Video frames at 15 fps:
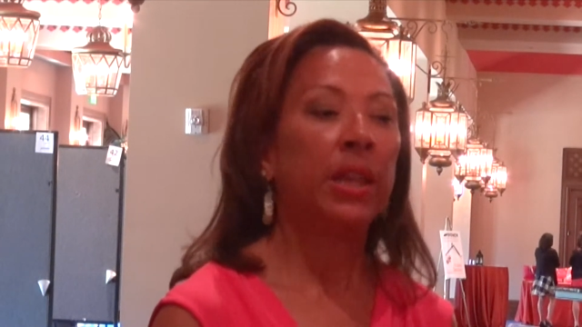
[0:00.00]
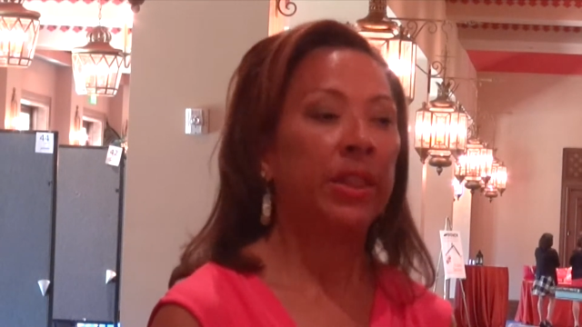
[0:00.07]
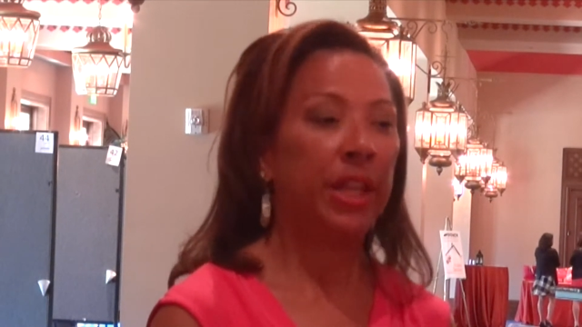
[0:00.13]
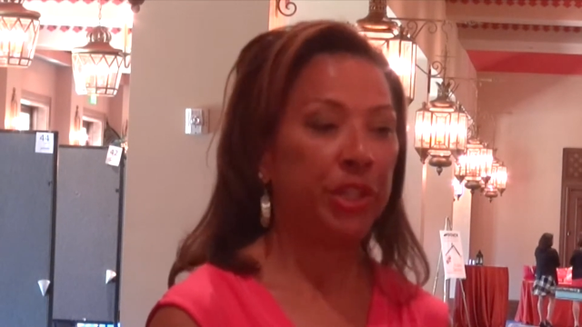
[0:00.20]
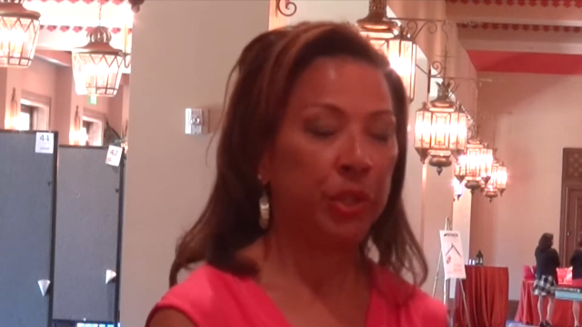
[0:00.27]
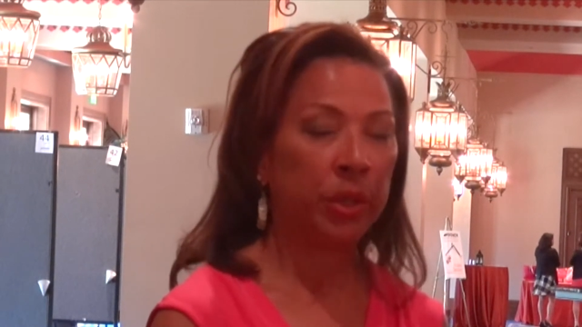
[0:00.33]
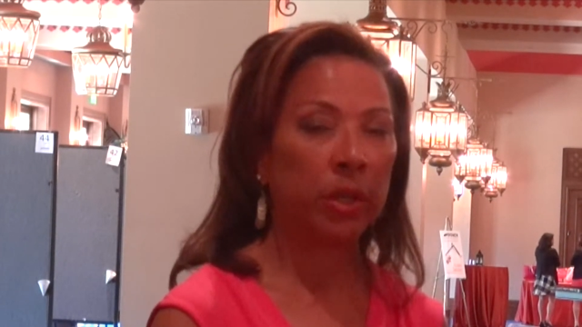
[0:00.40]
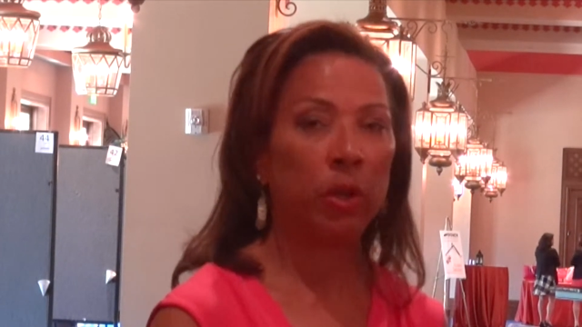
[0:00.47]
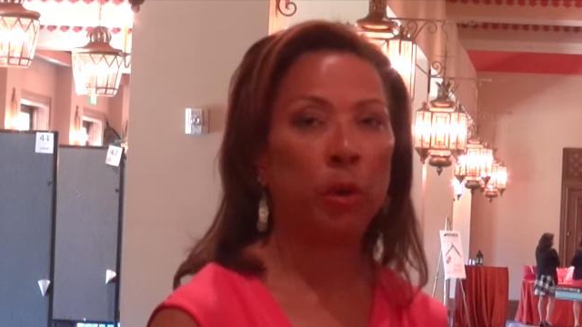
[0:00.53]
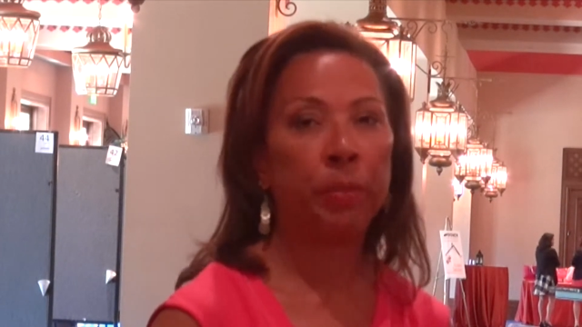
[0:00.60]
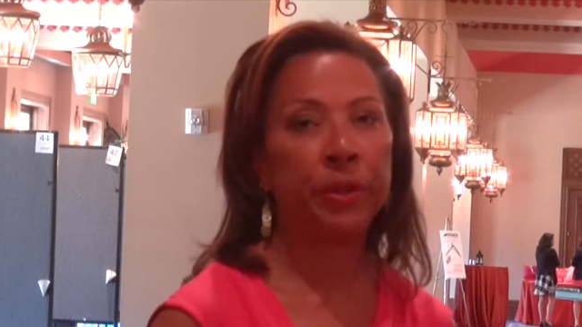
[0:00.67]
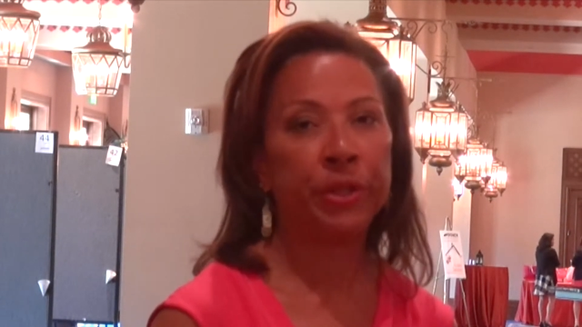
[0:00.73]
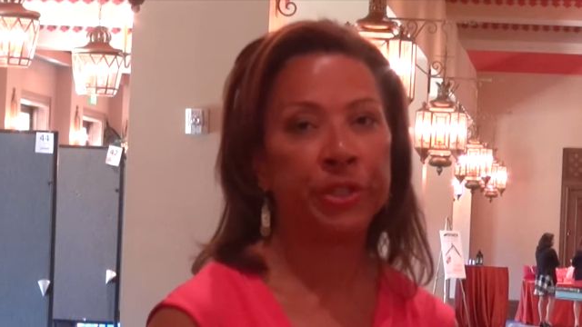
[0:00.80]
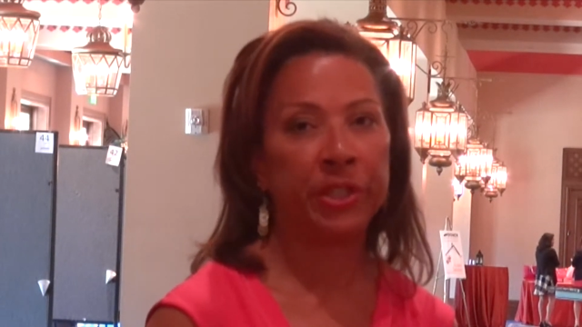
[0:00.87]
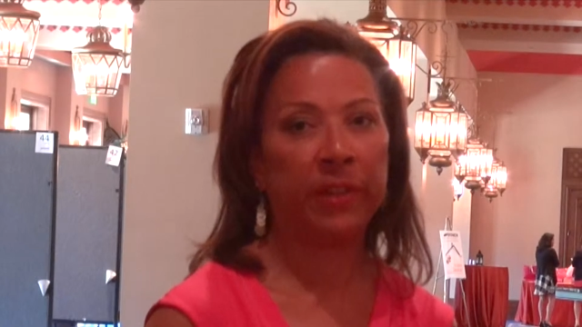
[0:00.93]
that you can
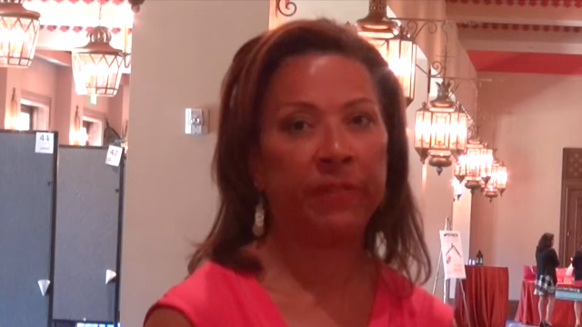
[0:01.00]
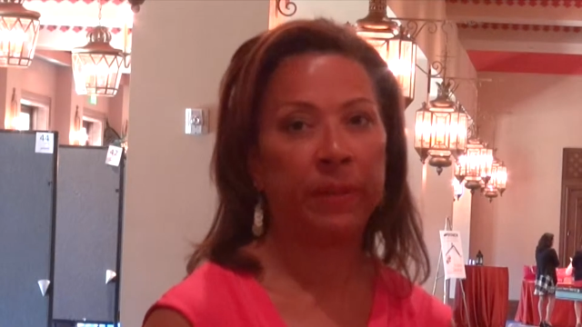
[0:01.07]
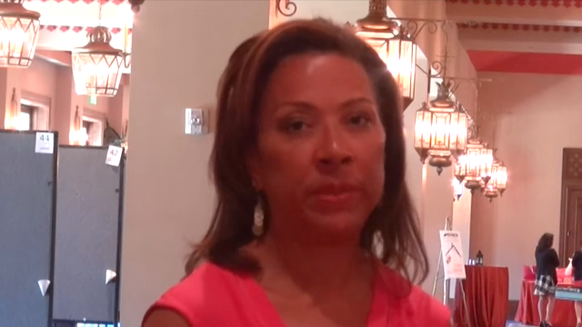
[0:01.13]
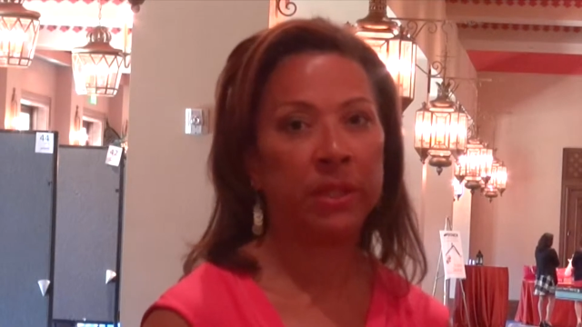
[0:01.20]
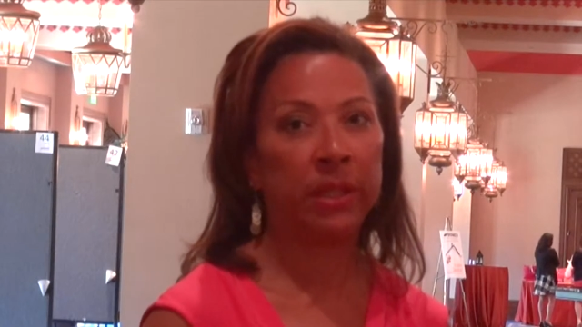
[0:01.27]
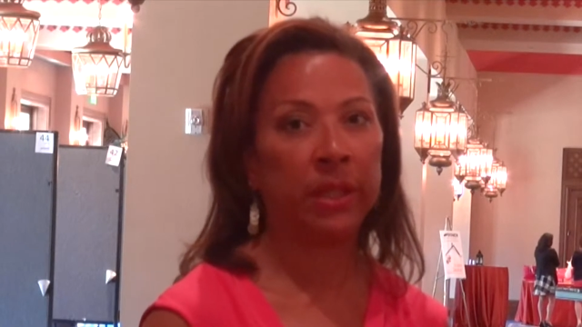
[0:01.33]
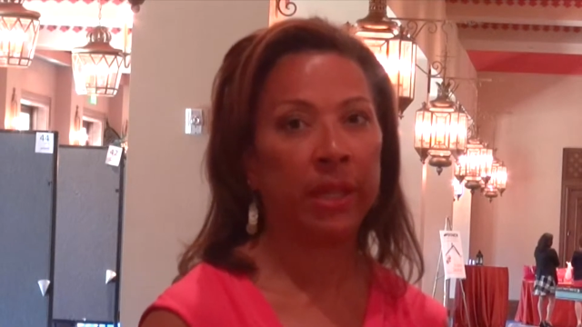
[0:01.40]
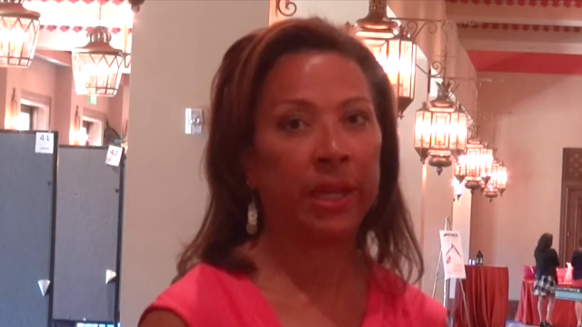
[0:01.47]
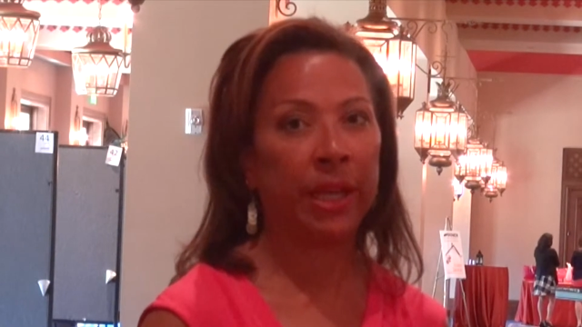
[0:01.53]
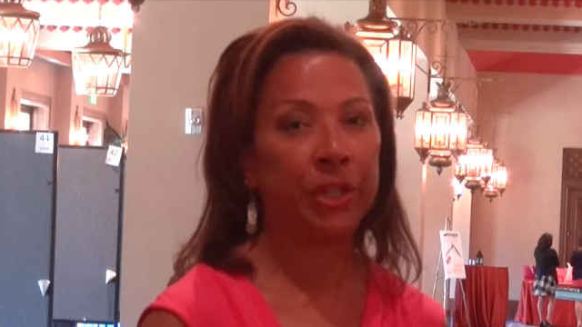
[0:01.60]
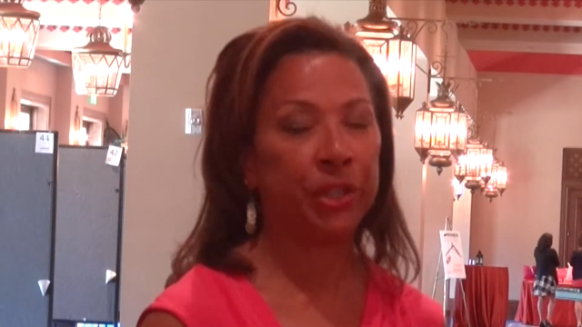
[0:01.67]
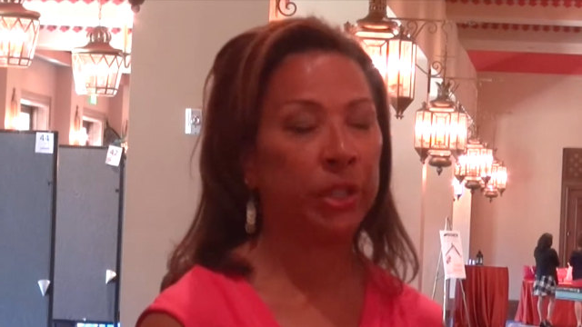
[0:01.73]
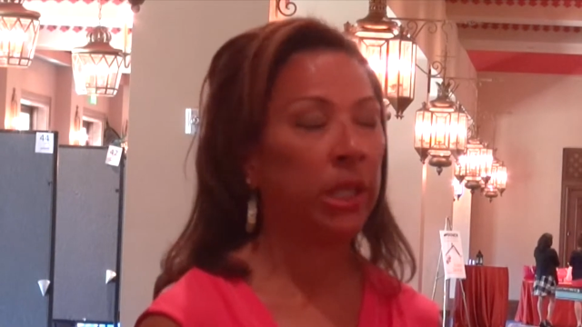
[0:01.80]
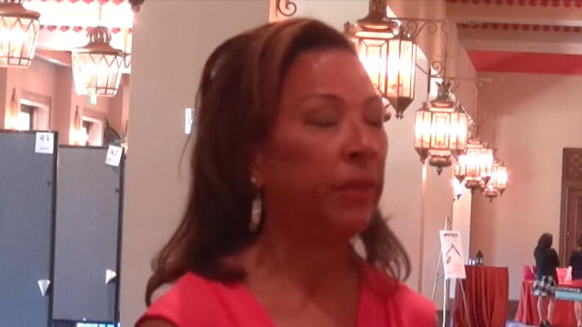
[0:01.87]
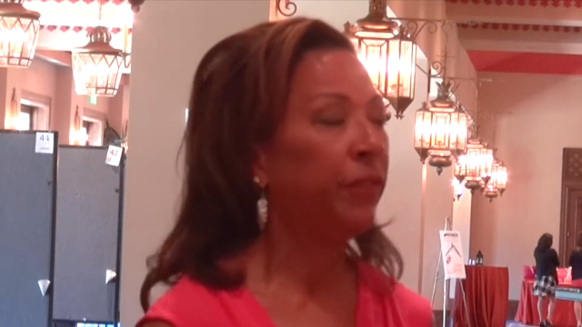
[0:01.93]
open yourself up to
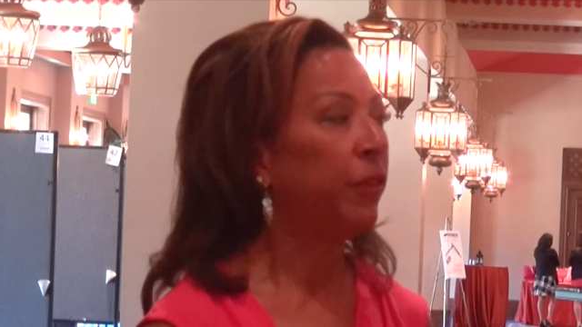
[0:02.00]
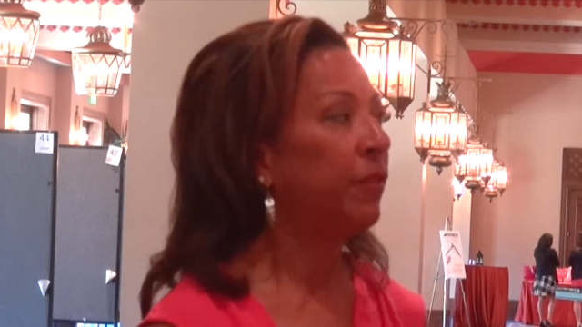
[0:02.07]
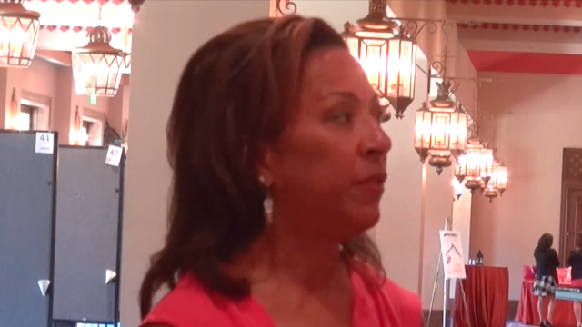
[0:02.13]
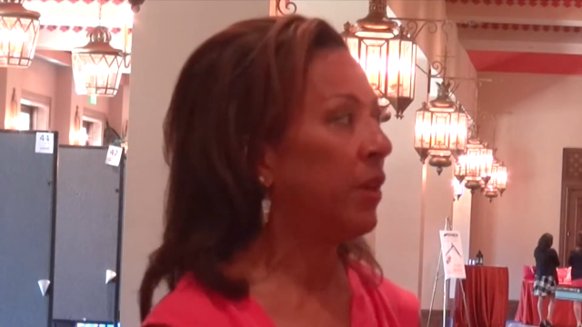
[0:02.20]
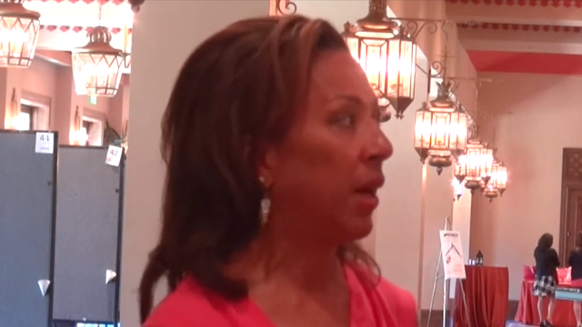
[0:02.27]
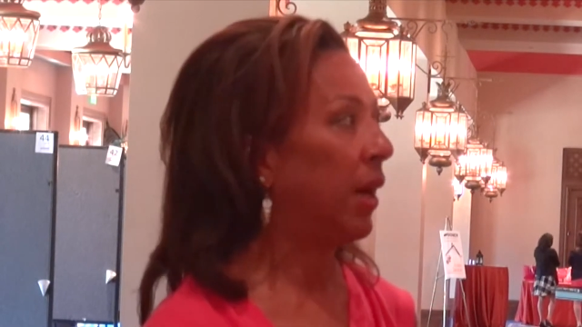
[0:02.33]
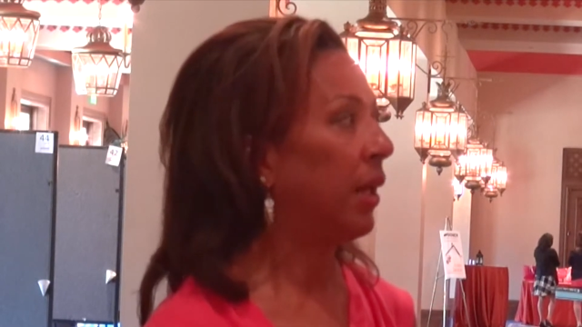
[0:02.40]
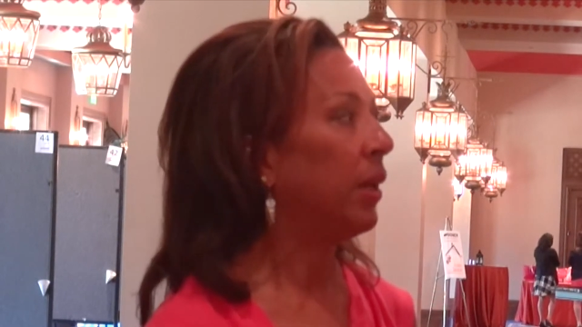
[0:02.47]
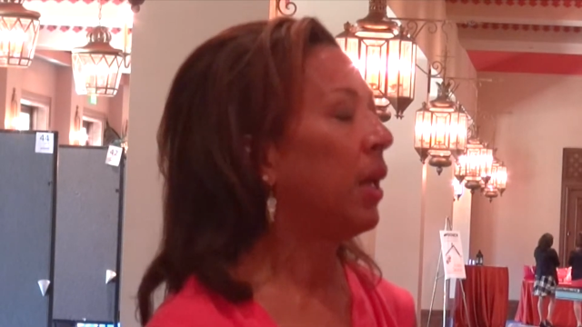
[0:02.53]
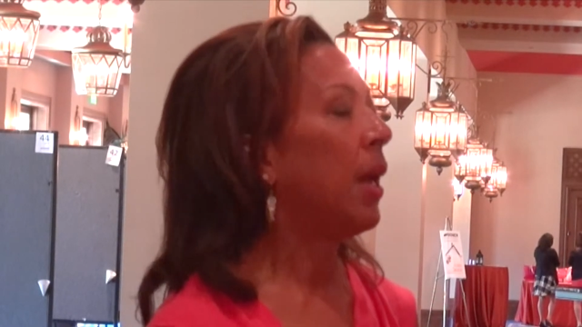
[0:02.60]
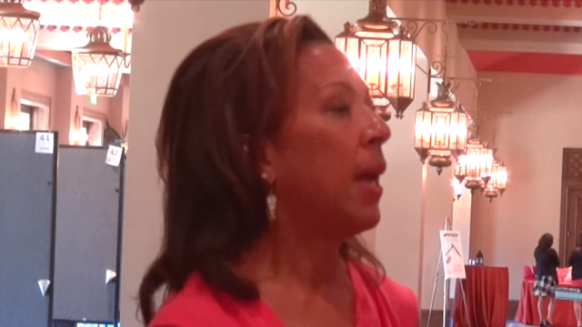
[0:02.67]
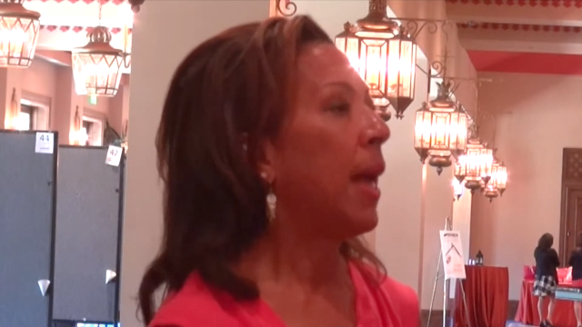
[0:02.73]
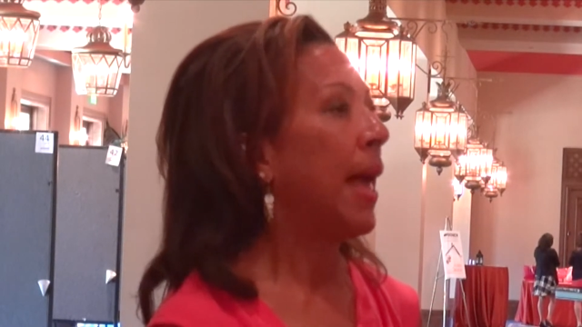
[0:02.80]
litigation if you've not